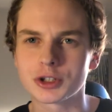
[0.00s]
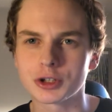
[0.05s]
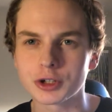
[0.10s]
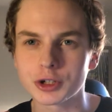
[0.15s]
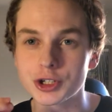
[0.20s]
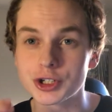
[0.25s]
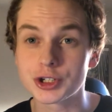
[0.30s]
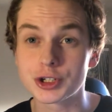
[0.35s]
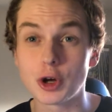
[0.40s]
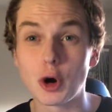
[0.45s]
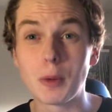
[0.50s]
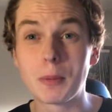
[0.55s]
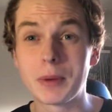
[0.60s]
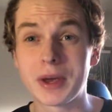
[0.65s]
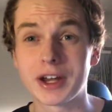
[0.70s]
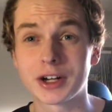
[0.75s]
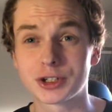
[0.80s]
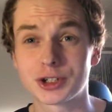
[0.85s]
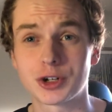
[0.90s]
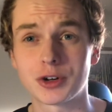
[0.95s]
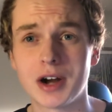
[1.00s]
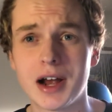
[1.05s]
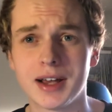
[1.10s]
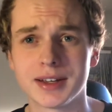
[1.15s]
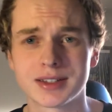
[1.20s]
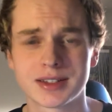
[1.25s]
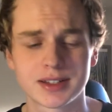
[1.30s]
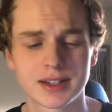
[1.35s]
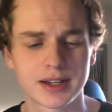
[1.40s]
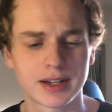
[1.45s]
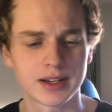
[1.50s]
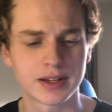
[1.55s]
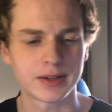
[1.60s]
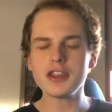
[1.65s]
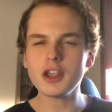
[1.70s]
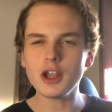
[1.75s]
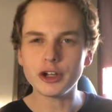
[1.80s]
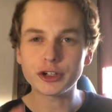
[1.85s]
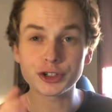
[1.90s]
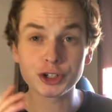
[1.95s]
looked so picturesque.
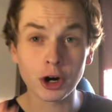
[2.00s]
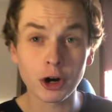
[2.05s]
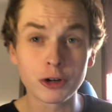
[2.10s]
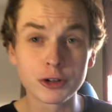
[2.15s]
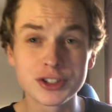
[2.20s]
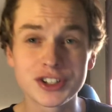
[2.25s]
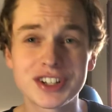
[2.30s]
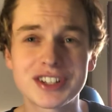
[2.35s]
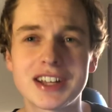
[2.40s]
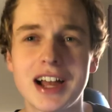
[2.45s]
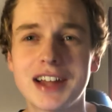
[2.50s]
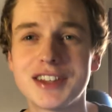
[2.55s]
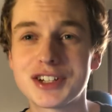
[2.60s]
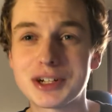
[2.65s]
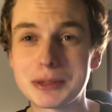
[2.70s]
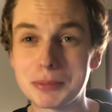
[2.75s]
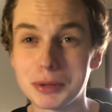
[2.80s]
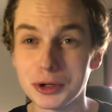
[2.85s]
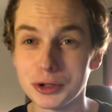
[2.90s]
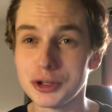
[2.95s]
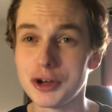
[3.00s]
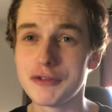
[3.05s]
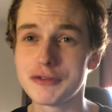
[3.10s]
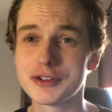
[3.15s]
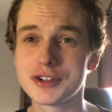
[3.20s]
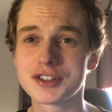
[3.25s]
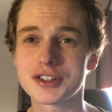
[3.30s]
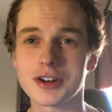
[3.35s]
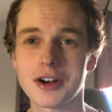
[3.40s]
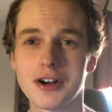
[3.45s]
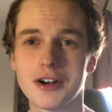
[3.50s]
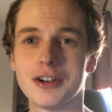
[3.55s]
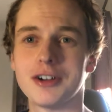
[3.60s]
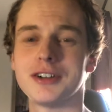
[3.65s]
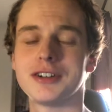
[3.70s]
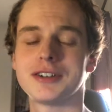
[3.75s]
Charles decides to pull over his car